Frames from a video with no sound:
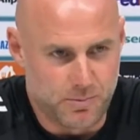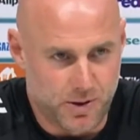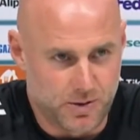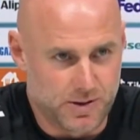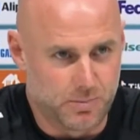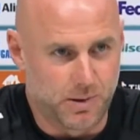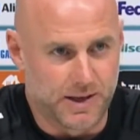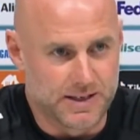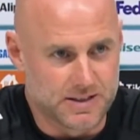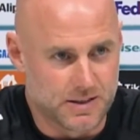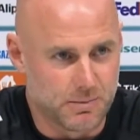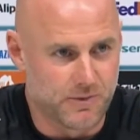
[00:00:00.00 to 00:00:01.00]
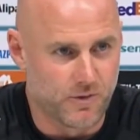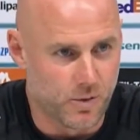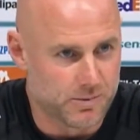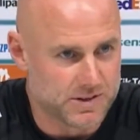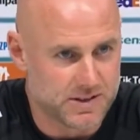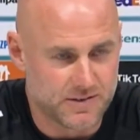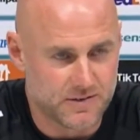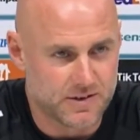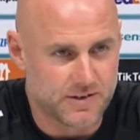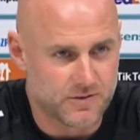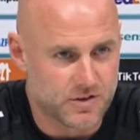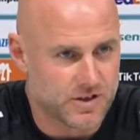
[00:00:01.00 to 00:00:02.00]
proud of the players and the performance
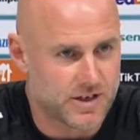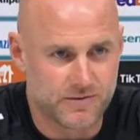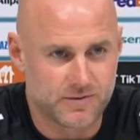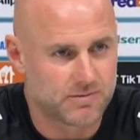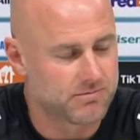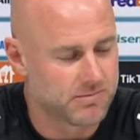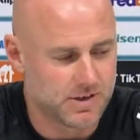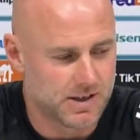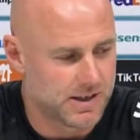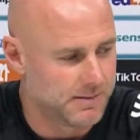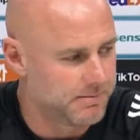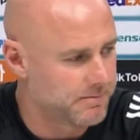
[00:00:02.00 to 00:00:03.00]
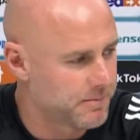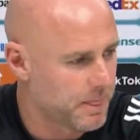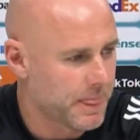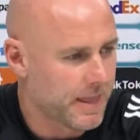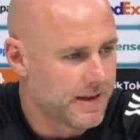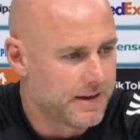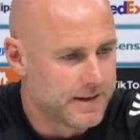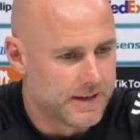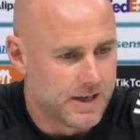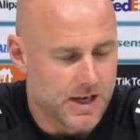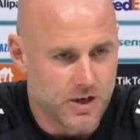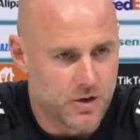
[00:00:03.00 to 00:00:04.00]
they've just given.
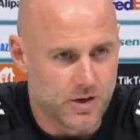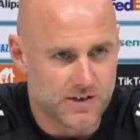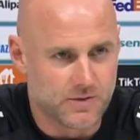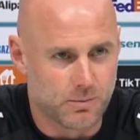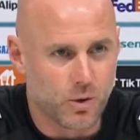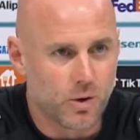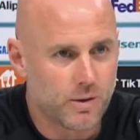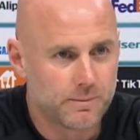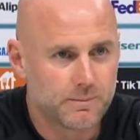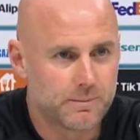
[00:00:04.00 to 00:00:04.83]
I couldn't ask for more.